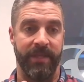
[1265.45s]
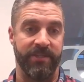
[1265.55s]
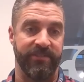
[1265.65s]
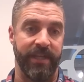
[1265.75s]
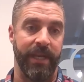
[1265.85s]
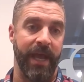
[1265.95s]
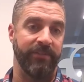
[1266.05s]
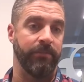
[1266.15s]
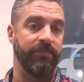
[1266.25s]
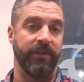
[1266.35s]
They just need to
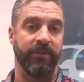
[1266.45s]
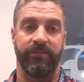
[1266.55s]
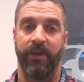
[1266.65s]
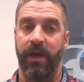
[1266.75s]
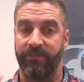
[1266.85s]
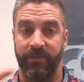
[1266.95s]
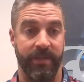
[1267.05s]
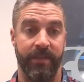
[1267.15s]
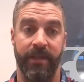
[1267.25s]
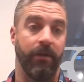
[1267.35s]
add some secret sauce,
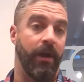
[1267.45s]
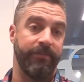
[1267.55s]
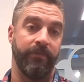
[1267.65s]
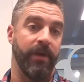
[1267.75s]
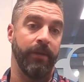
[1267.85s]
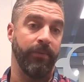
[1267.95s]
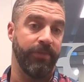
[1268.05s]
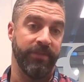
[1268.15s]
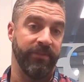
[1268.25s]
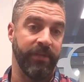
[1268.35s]
and then they're off and running
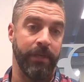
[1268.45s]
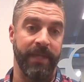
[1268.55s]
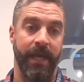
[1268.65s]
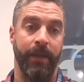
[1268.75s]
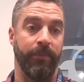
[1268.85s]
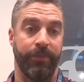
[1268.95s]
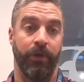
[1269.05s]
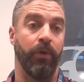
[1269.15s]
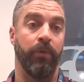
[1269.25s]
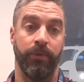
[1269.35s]
within the same day with
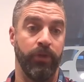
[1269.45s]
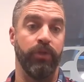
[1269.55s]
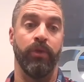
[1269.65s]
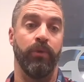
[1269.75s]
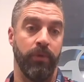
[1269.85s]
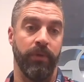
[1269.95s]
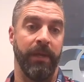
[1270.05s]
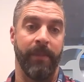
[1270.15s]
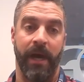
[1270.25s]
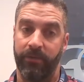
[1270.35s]
their own new
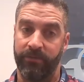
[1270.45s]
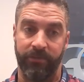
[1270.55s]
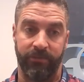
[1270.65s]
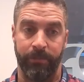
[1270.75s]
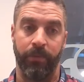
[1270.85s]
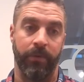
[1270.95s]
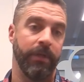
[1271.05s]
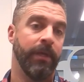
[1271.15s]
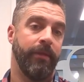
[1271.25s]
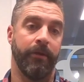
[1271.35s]
unique models to
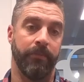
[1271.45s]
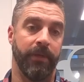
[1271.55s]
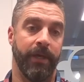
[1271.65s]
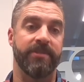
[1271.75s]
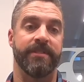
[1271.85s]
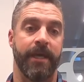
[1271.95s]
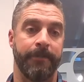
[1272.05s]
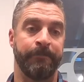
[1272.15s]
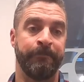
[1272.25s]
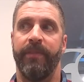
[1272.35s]
support their own mission set.
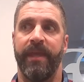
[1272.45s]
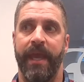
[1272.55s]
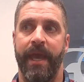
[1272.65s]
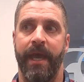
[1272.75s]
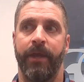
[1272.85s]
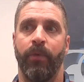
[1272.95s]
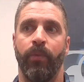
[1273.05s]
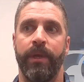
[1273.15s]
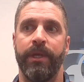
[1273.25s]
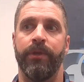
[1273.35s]
In the
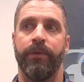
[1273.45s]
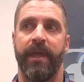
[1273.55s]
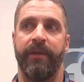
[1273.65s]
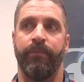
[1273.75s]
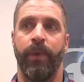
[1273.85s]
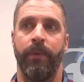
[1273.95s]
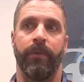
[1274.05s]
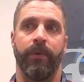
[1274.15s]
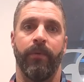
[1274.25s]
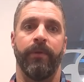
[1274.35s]
end, we knew that if we
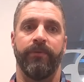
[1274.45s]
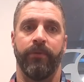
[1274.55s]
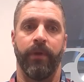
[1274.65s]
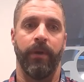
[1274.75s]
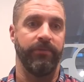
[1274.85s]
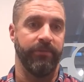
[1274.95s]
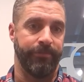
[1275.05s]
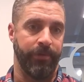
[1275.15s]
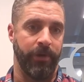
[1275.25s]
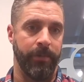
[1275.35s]
were going to grow as a
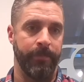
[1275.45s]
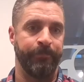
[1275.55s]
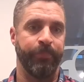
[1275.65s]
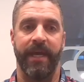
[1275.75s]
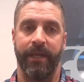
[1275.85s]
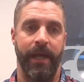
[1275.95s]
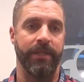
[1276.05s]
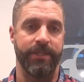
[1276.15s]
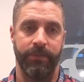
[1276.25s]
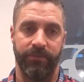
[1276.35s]
firm,
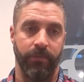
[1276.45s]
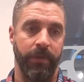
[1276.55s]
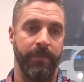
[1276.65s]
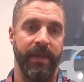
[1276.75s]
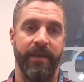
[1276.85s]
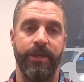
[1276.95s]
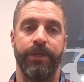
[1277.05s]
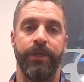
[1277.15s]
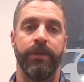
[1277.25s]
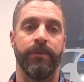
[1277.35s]
technology was going to be a
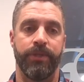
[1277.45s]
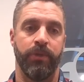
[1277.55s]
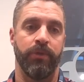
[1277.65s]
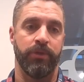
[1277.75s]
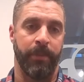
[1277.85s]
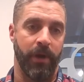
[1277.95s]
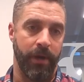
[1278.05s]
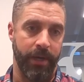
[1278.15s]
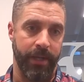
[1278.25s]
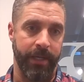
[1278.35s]
huge, huge
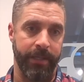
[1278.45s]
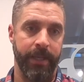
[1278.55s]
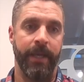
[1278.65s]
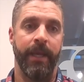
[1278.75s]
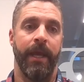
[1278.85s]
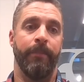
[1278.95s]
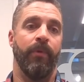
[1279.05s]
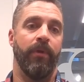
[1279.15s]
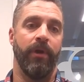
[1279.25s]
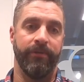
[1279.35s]
part in it. And
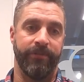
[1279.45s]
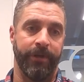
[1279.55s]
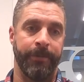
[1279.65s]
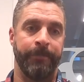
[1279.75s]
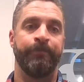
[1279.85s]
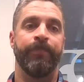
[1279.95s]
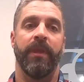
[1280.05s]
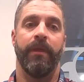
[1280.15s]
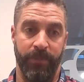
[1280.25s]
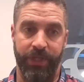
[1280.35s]
moreover,
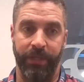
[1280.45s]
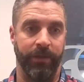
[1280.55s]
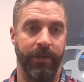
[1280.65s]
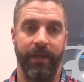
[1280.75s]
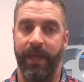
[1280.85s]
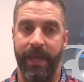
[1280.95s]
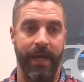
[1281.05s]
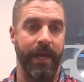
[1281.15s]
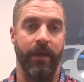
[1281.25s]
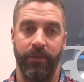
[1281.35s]
machine learning,
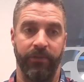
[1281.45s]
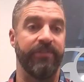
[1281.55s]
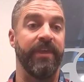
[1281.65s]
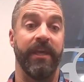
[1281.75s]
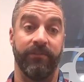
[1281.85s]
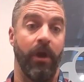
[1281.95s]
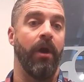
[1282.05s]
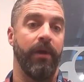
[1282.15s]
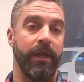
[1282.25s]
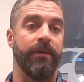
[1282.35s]
AI, all those things
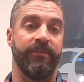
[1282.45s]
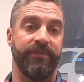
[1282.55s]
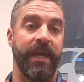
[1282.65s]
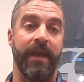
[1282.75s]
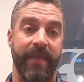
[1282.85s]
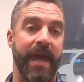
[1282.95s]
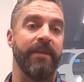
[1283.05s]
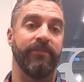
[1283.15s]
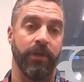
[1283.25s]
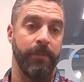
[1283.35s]
are here to stay.
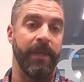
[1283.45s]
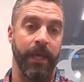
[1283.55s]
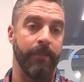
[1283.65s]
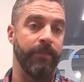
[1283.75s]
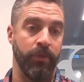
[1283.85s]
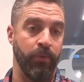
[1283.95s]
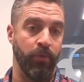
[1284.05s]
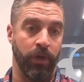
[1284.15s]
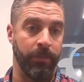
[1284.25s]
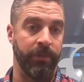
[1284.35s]
That is going to become the
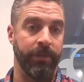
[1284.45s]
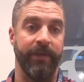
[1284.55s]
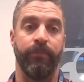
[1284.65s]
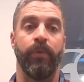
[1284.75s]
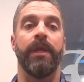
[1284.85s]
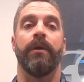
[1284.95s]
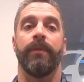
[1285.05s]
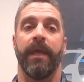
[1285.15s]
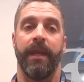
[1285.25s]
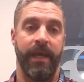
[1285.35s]
new normal. If we
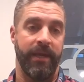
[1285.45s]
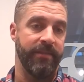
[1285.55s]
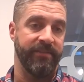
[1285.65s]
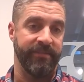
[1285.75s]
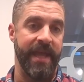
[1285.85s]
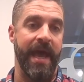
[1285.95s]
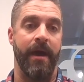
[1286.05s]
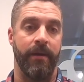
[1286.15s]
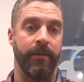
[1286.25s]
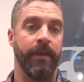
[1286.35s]
don't get ahead of this
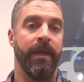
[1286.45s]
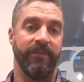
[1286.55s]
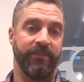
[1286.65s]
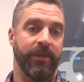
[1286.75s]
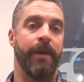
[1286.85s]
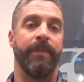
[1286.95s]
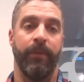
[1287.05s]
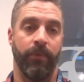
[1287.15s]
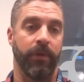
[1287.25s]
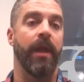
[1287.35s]
now as a
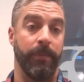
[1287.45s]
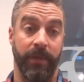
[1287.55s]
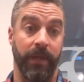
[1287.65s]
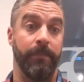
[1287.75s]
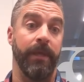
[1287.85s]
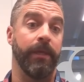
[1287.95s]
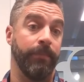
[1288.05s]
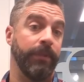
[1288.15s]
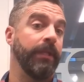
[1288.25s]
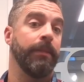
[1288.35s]
company, we're going to be
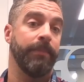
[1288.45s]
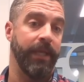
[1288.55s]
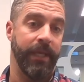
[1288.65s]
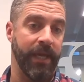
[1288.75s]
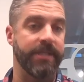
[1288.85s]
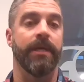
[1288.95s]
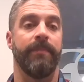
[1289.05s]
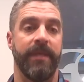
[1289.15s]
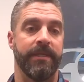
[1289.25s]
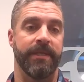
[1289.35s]
completely playing catch up
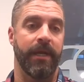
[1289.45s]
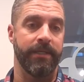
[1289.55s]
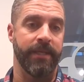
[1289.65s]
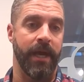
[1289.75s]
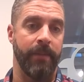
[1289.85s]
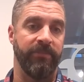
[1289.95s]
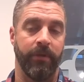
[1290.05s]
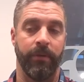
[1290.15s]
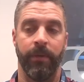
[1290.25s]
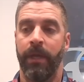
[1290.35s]
the entire time.
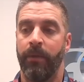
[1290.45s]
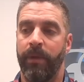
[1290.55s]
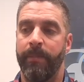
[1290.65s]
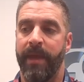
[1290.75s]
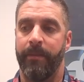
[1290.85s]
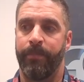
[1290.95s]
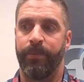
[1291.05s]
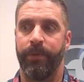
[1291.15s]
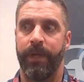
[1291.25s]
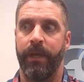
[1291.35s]
So we made a
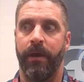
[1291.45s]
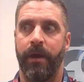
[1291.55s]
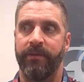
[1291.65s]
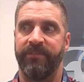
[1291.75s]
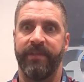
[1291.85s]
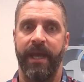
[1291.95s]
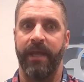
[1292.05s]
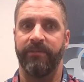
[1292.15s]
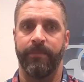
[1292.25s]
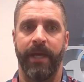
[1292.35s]
pretty hard
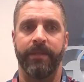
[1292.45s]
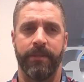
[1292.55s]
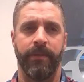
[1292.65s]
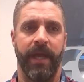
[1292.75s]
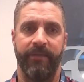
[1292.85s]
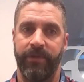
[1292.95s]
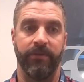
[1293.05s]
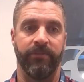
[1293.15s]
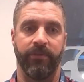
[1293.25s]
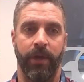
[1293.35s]
stance about 2.5
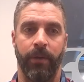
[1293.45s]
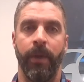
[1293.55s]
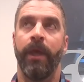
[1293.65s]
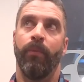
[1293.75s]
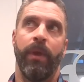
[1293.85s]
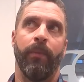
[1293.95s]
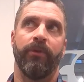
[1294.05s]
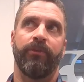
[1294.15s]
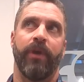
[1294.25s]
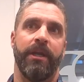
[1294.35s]
years ago. We
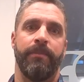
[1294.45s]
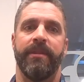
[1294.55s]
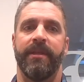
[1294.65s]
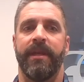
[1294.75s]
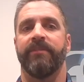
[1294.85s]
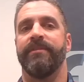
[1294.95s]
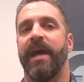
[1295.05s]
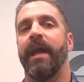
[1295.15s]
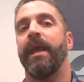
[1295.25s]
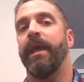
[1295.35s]
weren't trying to be the next
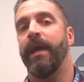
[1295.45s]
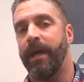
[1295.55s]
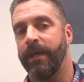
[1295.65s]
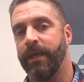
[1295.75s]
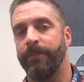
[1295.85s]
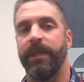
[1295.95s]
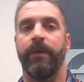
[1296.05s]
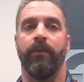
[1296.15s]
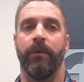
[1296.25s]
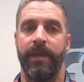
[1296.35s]
.ai
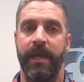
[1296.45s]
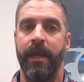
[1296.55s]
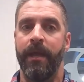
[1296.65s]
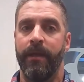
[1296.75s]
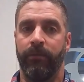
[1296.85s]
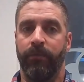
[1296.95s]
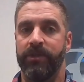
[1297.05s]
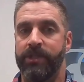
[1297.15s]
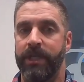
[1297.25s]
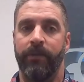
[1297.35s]
company or be
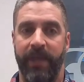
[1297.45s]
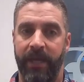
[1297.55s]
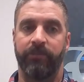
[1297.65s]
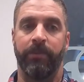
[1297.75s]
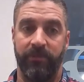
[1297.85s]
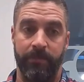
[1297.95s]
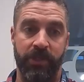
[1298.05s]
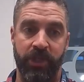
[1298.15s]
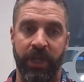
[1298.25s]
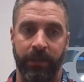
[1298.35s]
Royce Geo, the experts in
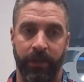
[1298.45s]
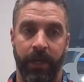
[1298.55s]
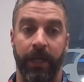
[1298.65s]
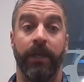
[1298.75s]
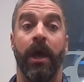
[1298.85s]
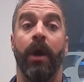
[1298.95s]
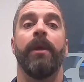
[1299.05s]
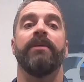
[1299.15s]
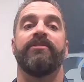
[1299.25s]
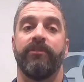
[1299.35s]
machine learning. No,
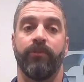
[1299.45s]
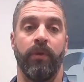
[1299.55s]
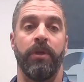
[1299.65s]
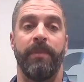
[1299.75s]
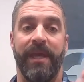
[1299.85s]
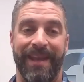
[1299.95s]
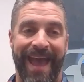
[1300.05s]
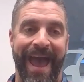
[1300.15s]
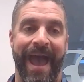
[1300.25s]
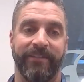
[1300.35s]
it's just going to be an
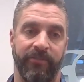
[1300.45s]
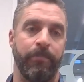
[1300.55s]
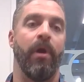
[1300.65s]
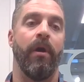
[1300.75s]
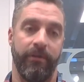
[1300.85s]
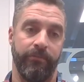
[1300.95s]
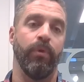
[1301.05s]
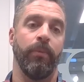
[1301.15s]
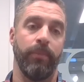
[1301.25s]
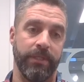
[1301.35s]
active part of
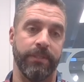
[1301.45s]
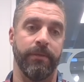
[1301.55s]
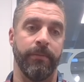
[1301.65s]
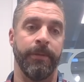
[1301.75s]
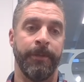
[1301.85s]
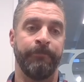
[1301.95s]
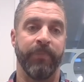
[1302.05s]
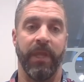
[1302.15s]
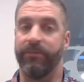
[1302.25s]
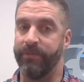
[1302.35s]
what we do.
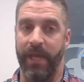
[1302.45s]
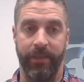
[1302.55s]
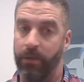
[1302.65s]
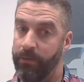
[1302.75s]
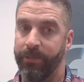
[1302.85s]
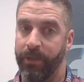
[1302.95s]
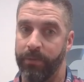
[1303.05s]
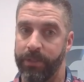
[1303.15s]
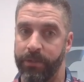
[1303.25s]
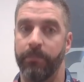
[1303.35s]
It's not the only thing
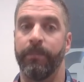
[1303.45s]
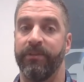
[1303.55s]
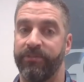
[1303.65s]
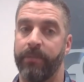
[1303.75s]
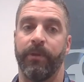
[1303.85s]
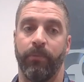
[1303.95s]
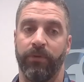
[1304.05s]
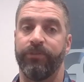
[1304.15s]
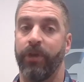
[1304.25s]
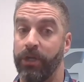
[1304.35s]
we do, but it's something
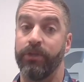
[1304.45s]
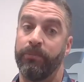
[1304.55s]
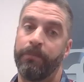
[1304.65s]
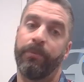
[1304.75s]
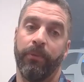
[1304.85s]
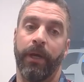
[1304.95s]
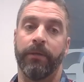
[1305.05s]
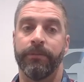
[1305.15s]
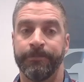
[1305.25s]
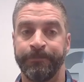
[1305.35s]
we're starting to do pretty well.